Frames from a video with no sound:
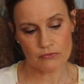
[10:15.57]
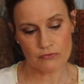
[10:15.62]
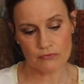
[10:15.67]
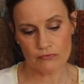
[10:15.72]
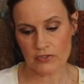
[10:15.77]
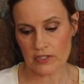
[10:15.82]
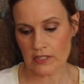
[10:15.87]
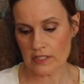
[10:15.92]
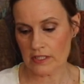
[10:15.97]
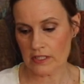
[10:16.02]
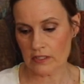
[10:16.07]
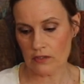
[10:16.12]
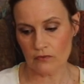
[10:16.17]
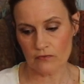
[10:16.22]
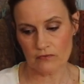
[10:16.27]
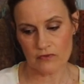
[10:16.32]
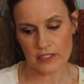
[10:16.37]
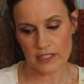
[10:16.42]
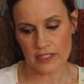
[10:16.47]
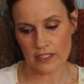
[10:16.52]
really
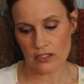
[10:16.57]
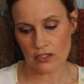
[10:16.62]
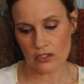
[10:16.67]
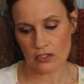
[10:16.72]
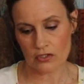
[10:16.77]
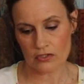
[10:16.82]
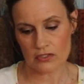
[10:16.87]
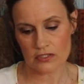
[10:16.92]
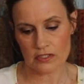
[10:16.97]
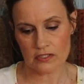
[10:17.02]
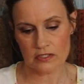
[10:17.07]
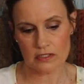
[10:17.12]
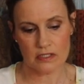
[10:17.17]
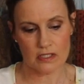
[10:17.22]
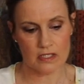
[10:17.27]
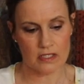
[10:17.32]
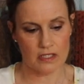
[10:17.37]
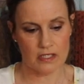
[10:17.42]
lovely cotton